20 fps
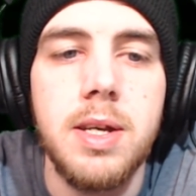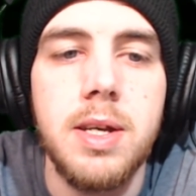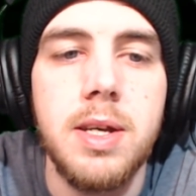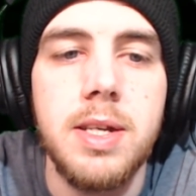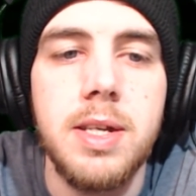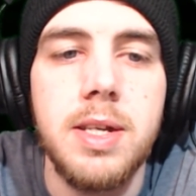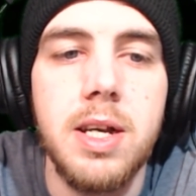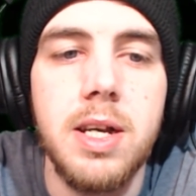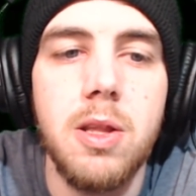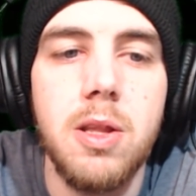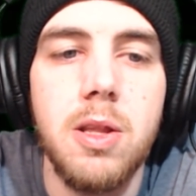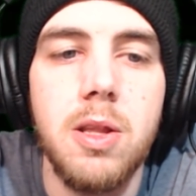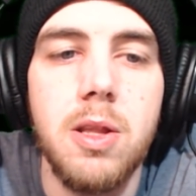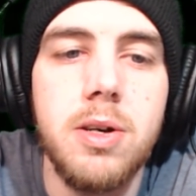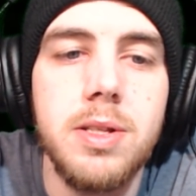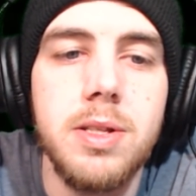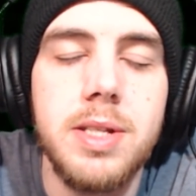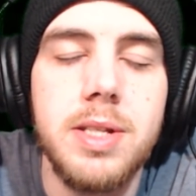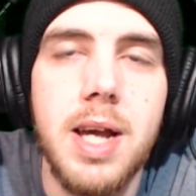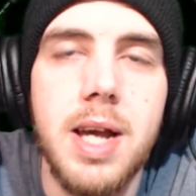See, a
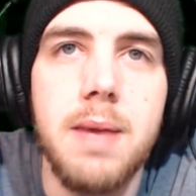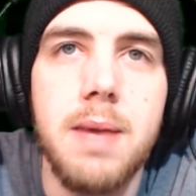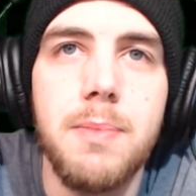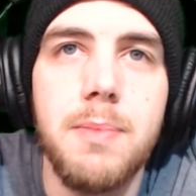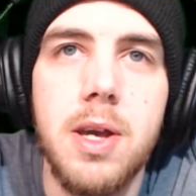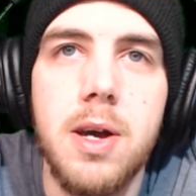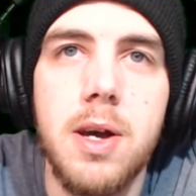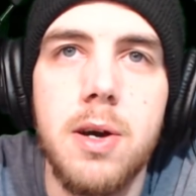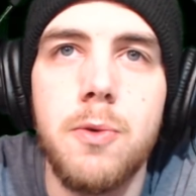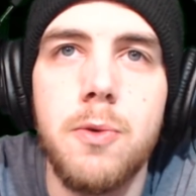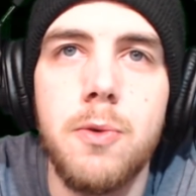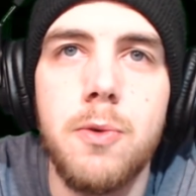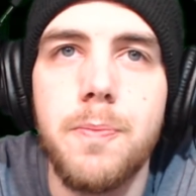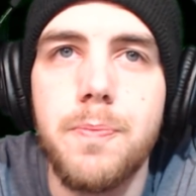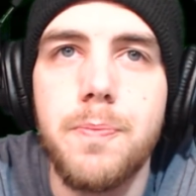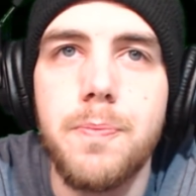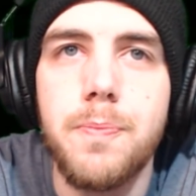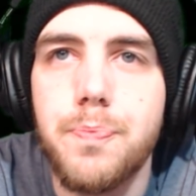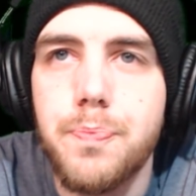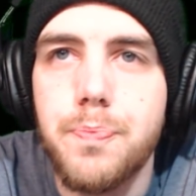long time ago,
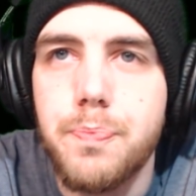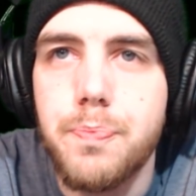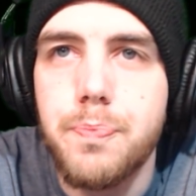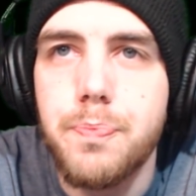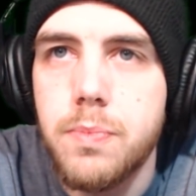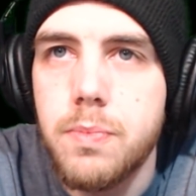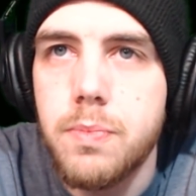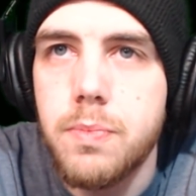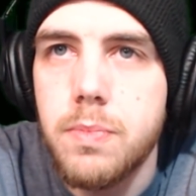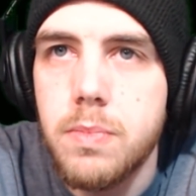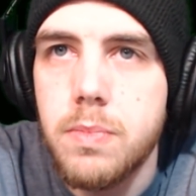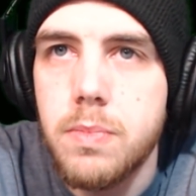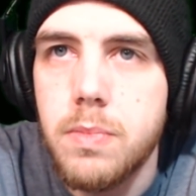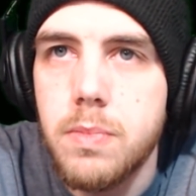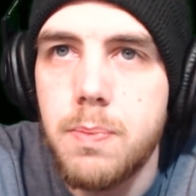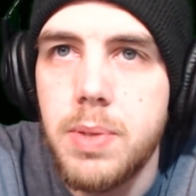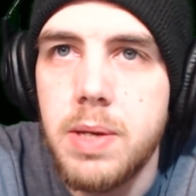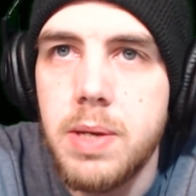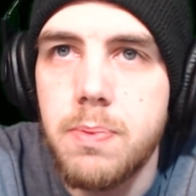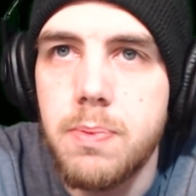
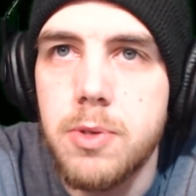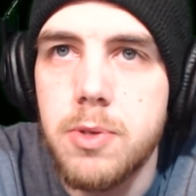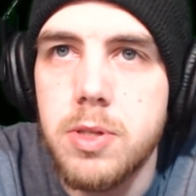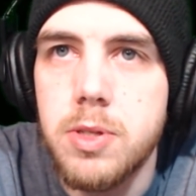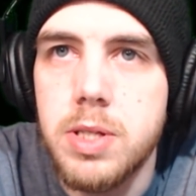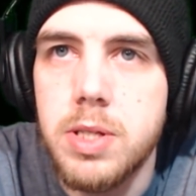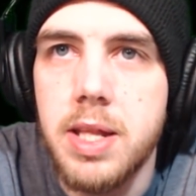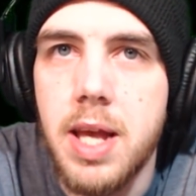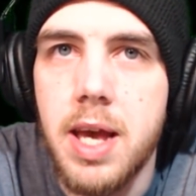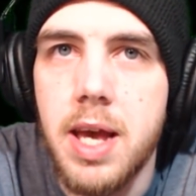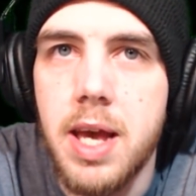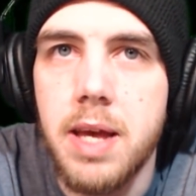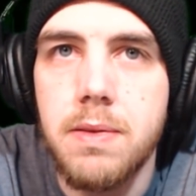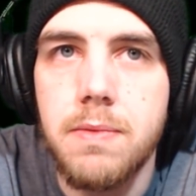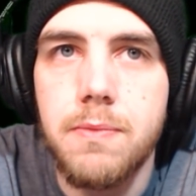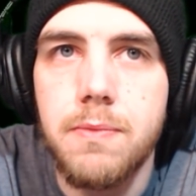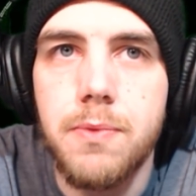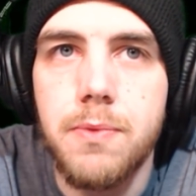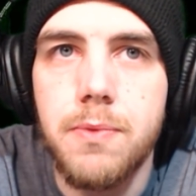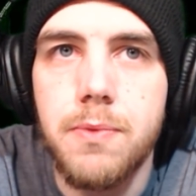people said that
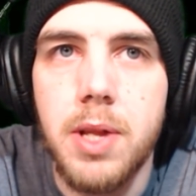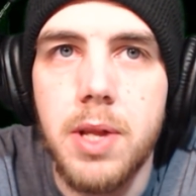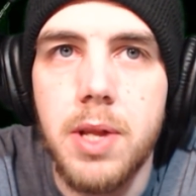Flight